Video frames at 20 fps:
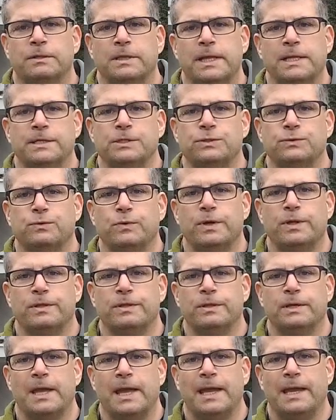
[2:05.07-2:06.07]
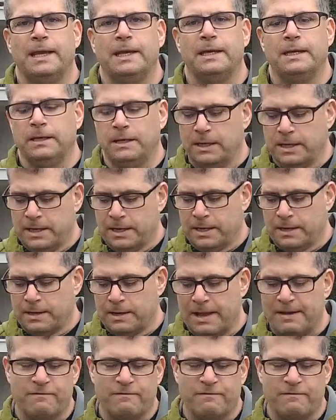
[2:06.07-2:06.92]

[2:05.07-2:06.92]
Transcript: lens with a uh,